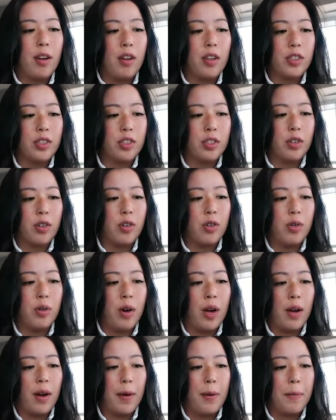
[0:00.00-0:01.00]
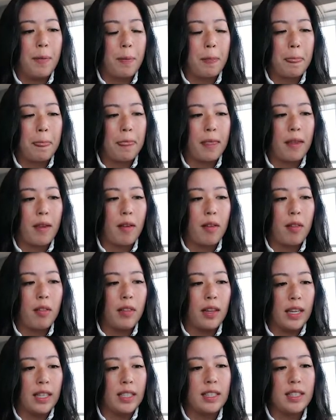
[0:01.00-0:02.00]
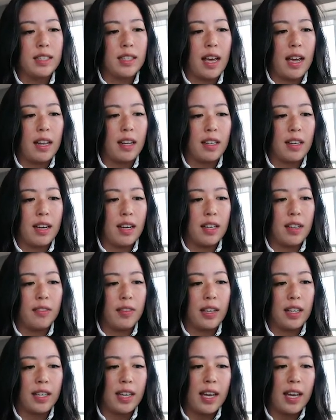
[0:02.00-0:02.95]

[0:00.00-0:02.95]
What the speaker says: also likes that kind of like